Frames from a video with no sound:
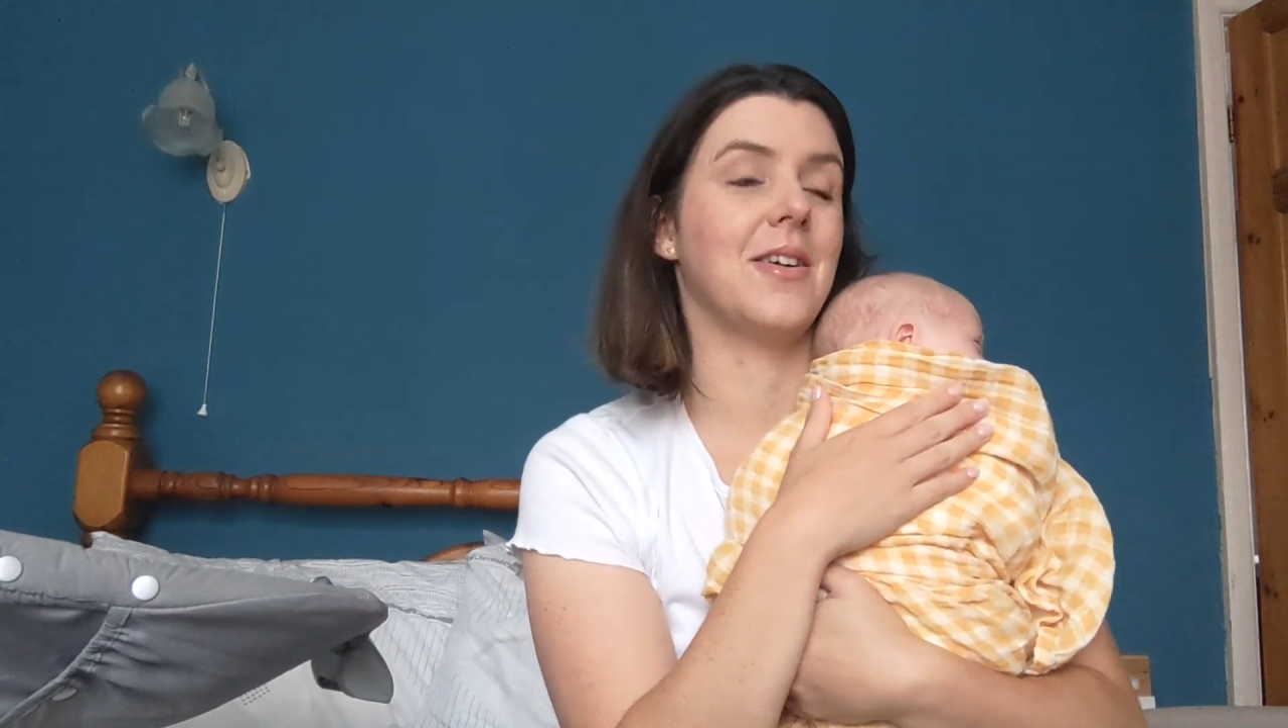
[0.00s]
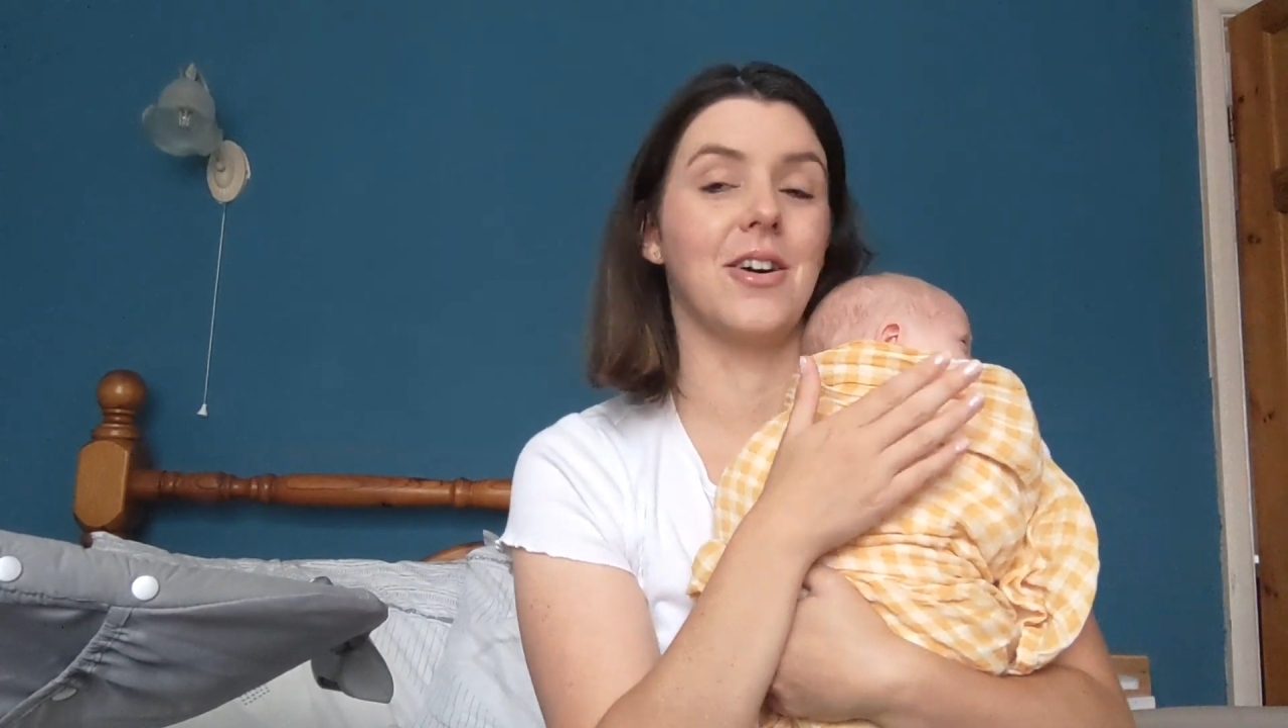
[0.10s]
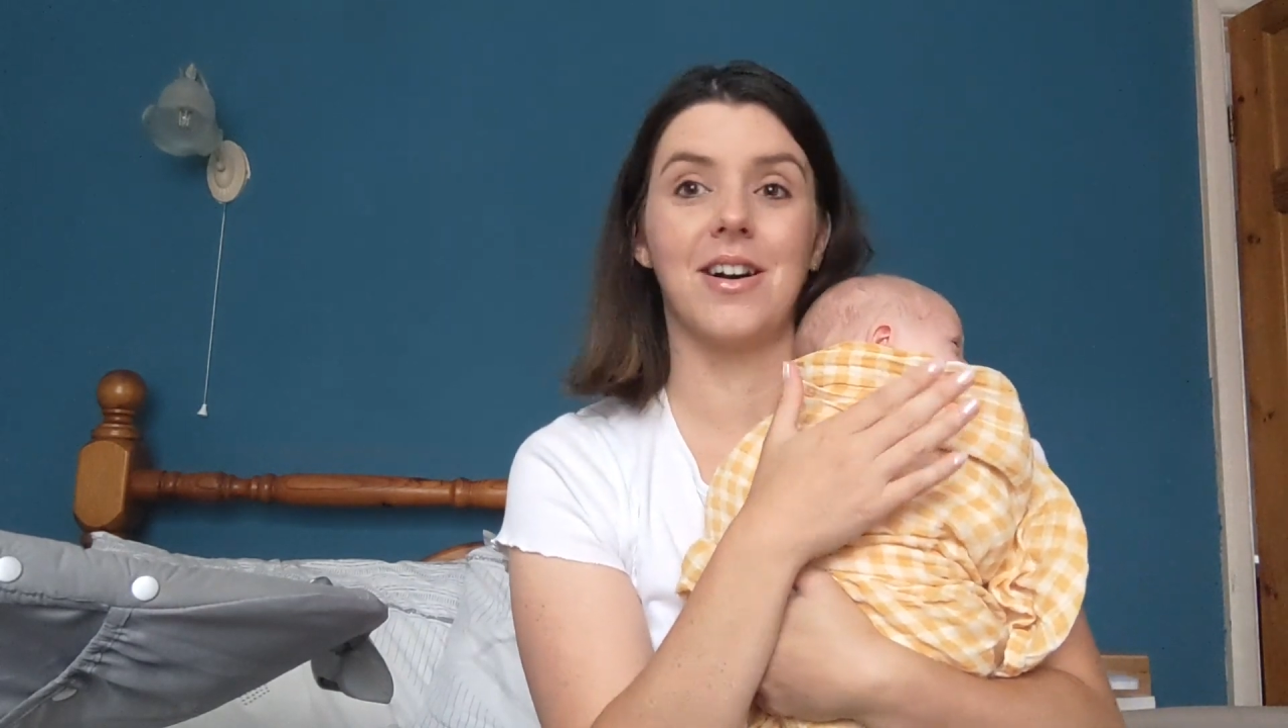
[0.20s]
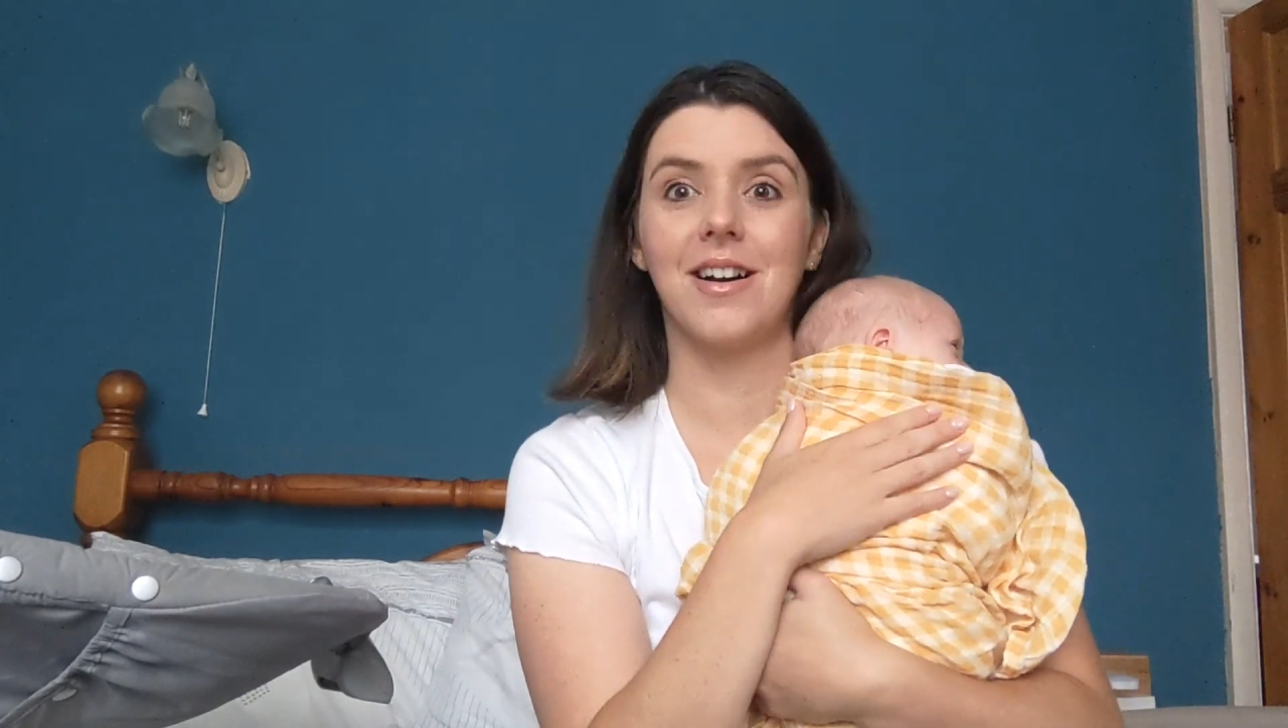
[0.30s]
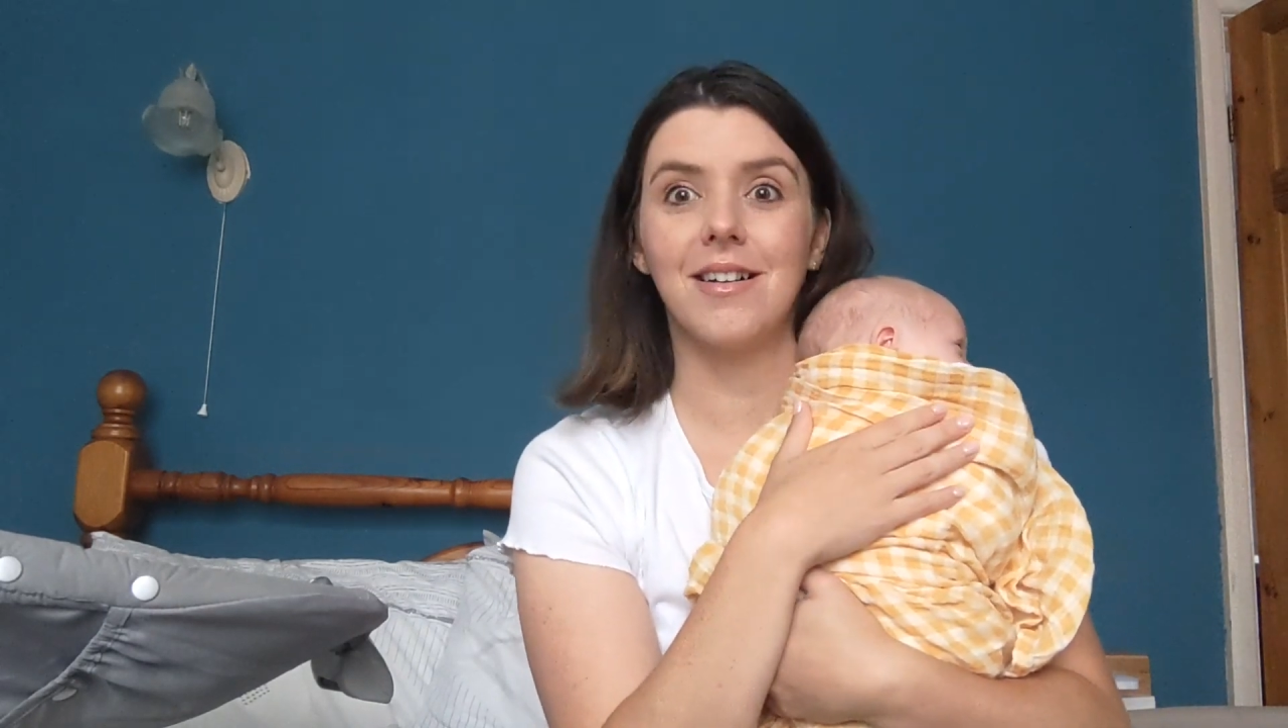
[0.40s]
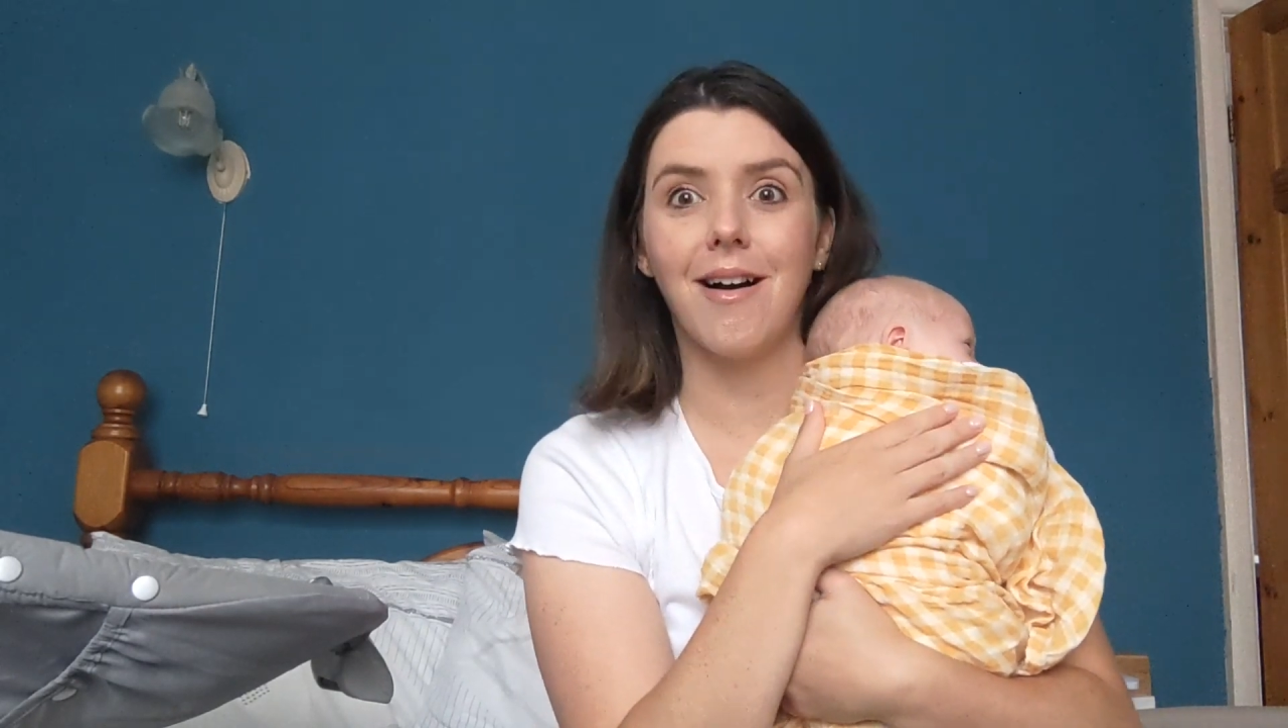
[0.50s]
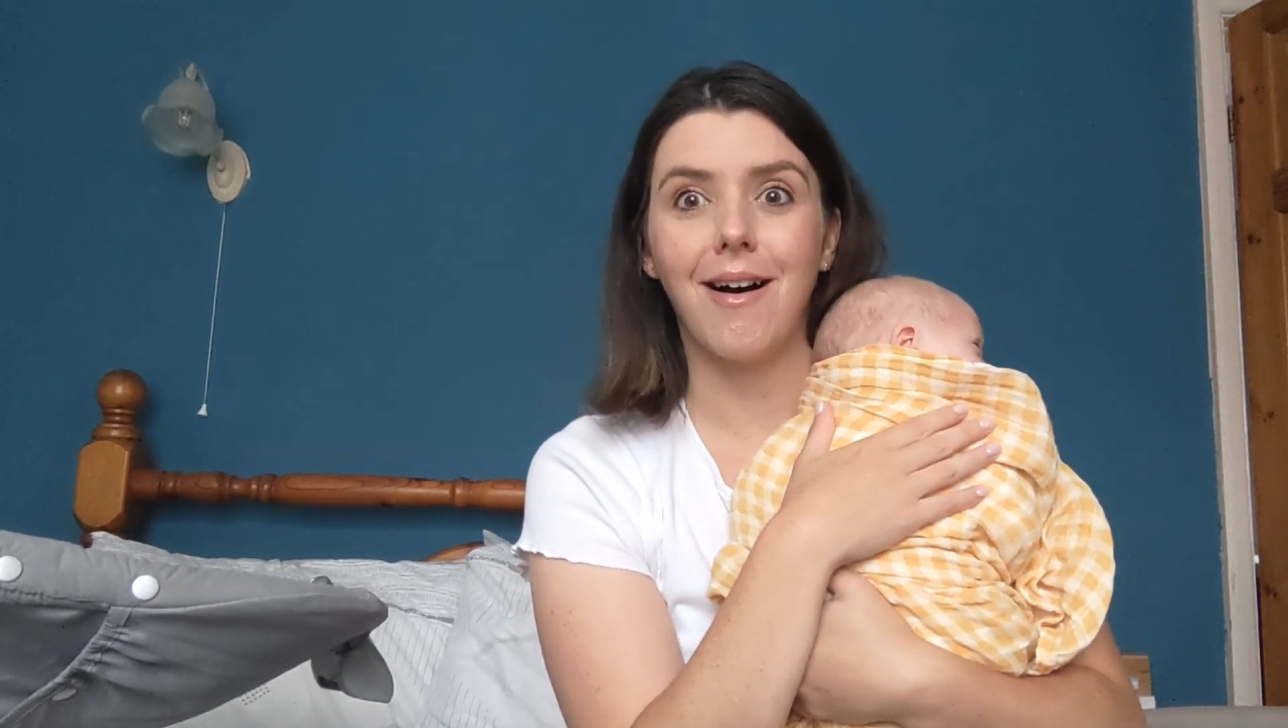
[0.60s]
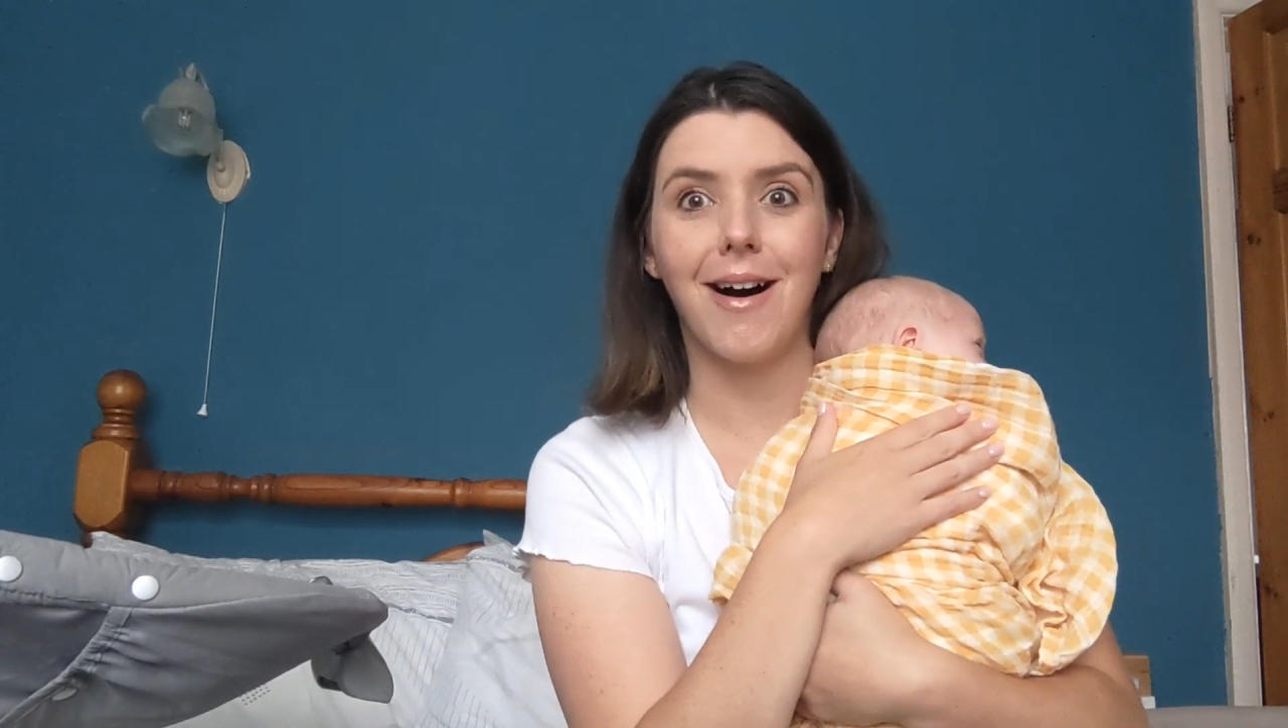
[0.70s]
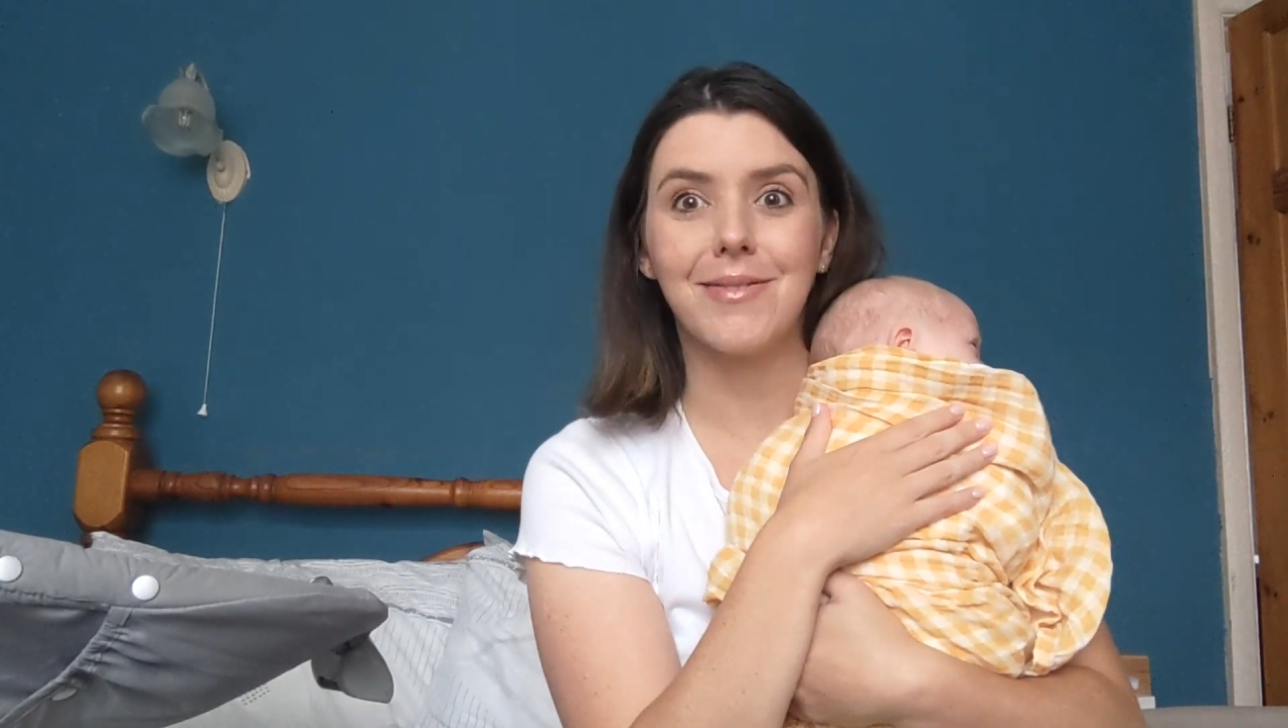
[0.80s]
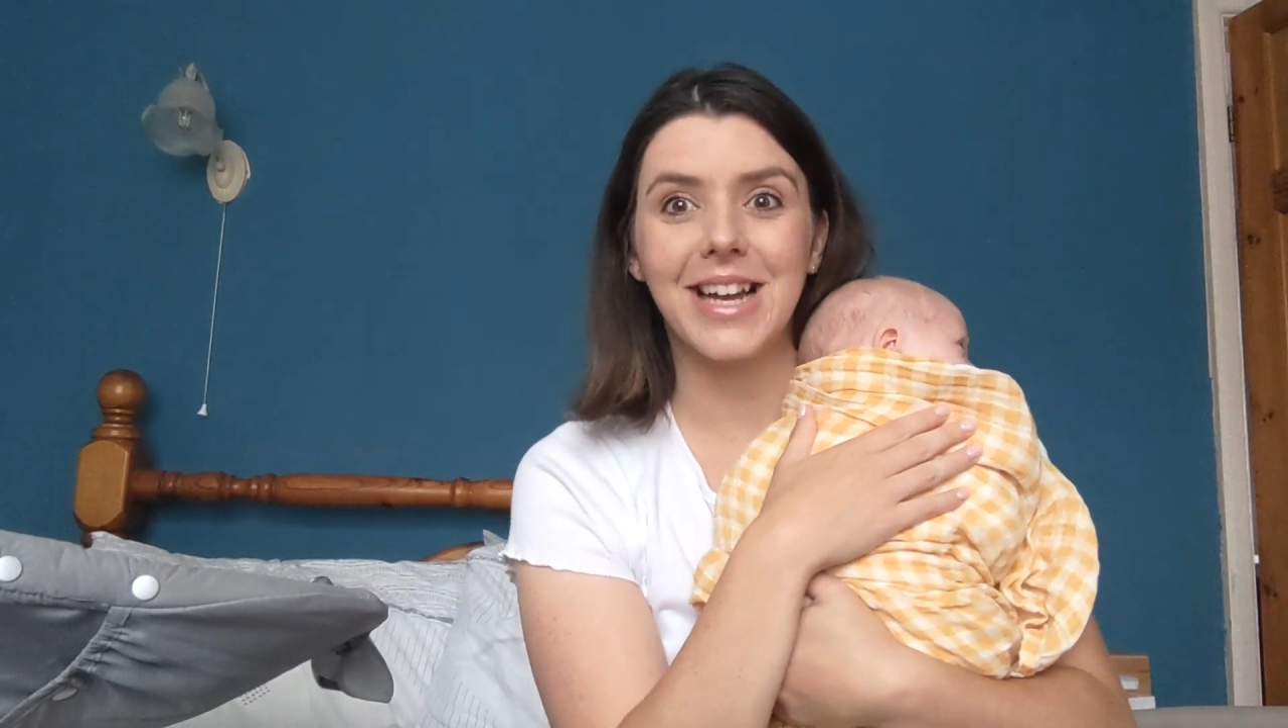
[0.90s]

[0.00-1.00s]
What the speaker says: Oh, I'm